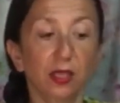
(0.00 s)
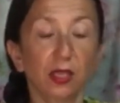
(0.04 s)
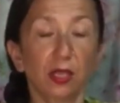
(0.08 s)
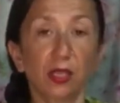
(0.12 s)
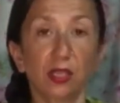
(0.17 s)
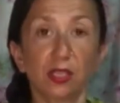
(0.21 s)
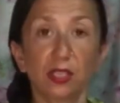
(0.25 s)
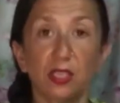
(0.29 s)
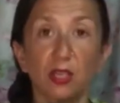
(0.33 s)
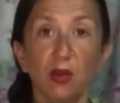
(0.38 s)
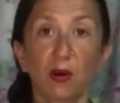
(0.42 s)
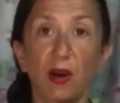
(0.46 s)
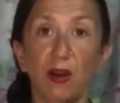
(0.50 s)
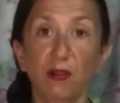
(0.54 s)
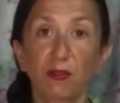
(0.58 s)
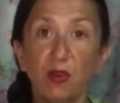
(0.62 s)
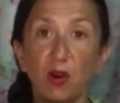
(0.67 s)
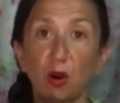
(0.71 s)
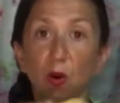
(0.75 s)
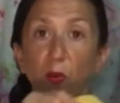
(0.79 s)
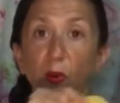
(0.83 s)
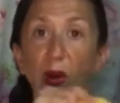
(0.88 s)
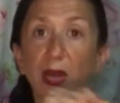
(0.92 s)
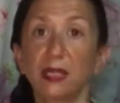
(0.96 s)
so I've
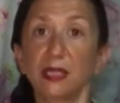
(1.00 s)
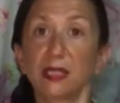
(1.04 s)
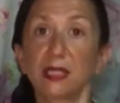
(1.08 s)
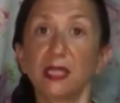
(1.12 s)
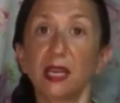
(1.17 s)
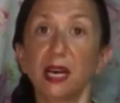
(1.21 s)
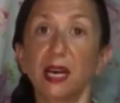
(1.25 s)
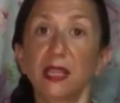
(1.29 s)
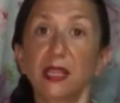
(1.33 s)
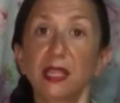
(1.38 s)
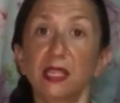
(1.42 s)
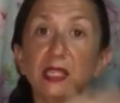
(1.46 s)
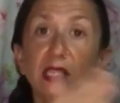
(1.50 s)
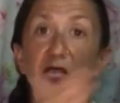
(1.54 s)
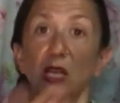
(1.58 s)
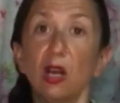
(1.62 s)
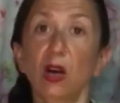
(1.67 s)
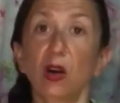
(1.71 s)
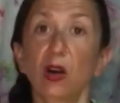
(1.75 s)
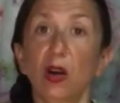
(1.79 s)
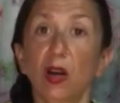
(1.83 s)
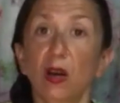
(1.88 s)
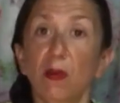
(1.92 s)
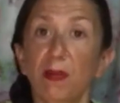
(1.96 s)
got one side that's
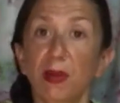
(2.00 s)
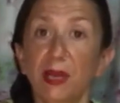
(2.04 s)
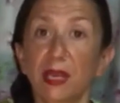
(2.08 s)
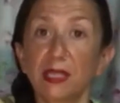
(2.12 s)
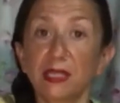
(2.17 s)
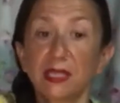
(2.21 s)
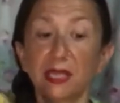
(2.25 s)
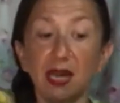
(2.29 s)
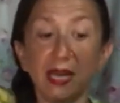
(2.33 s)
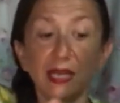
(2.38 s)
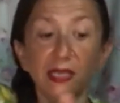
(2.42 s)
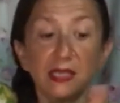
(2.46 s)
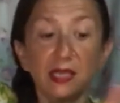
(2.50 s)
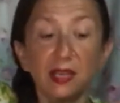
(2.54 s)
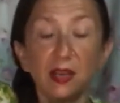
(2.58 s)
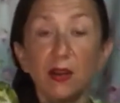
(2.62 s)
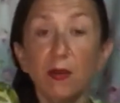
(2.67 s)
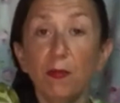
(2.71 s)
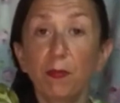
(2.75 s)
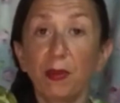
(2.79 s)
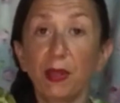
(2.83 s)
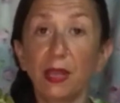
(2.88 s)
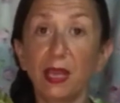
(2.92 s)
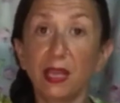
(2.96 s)
longer because that's going to
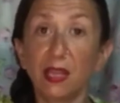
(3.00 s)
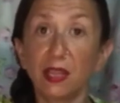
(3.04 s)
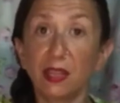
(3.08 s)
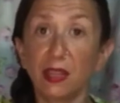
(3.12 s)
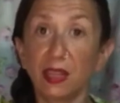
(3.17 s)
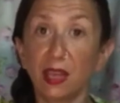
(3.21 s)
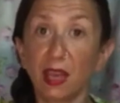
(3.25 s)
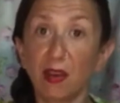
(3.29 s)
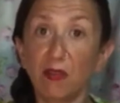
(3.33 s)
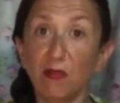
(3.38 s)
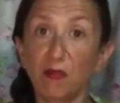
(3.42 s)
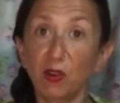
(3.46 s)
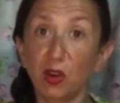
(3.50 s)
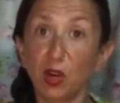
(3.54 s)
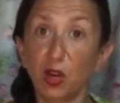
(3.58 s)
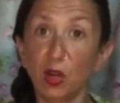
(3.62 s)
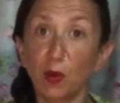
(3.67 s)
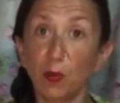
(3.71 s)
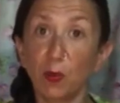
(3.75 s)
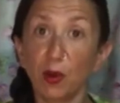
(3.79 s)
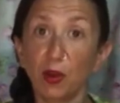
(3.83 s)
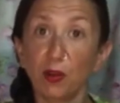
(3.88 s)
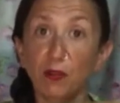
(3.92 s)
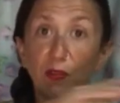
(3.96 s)
be the
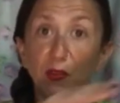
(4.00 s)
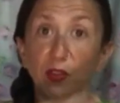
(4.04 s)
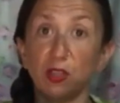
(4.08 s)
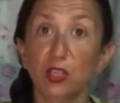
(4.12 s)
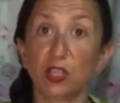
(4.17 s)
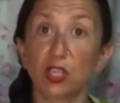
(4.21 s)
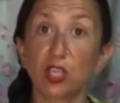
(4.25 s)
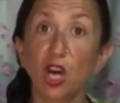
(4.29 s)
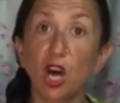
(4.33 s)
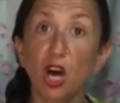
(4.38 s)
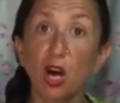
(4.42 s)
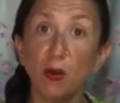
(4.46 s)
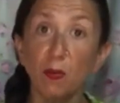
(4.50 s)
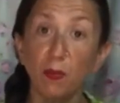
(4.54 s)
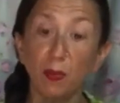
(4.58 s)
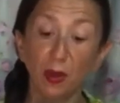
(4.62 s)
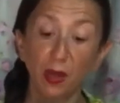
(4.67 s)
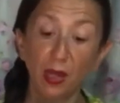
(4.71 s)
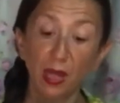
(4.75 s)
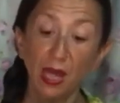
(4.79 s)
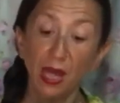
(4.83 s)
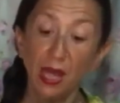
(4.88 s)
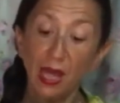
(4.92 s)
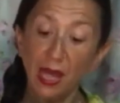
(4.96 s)
envelope over the top,
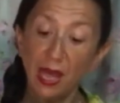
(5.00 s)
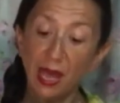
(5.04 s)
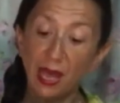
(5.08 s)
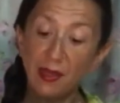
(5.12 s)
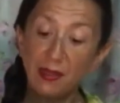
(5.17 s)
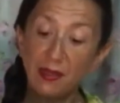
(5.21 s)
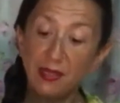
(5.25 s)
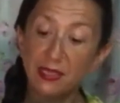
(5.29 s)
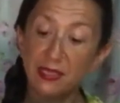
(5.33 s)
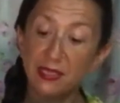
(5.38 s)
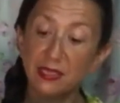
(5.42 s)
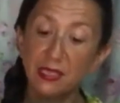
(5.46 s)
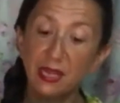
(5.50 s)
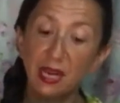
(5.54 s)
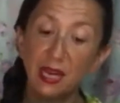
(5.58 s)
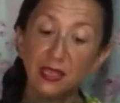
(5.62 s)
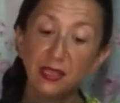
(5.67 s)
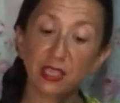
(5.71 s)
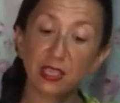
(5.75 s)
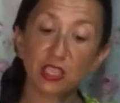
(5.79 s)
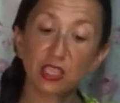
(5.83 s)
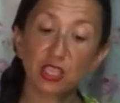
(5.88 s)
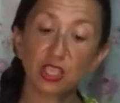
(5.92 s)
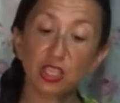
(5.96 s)
and this side
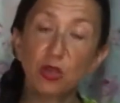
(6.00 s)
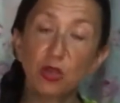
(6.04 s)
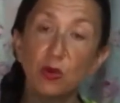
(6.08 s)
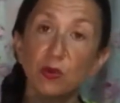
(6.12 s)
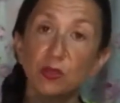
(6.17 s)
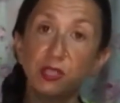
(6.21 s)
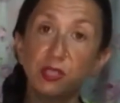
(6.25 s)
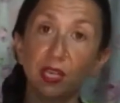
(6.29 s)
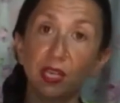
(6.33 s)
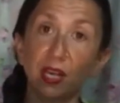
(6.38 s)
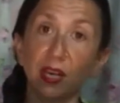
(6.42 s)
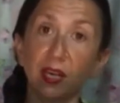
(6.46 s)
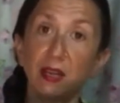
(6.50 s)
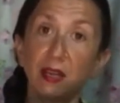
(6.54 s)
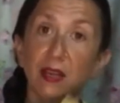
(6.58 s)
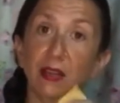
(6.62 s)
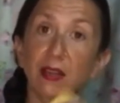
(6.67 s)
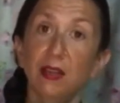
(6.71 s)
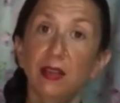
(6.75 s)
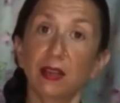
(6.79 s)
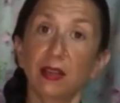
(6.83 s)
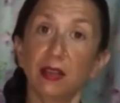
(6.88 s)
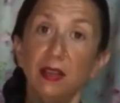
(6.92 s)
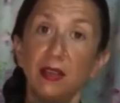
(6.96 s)
that's shorter,
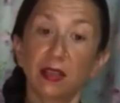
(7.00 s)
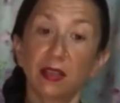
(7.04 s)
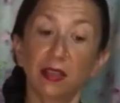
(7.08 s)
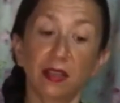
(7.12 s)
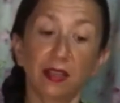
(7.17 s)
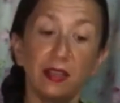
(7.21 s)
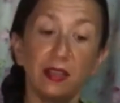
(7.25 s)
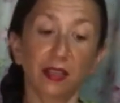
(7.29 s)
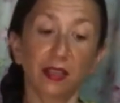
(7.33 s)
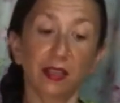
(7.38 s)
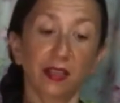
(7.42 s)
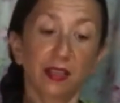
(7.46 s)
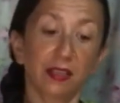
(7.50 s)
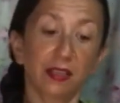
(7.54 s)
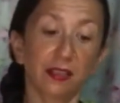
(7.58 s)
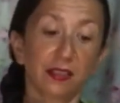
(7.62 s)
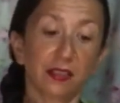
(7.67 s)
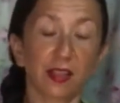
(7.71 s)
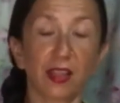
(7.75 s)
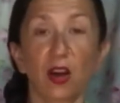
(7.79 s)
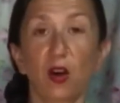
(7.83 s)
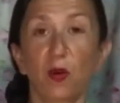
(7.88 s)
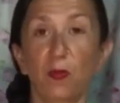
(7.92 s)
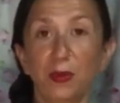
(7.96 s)

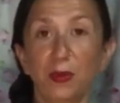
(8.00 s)
so that will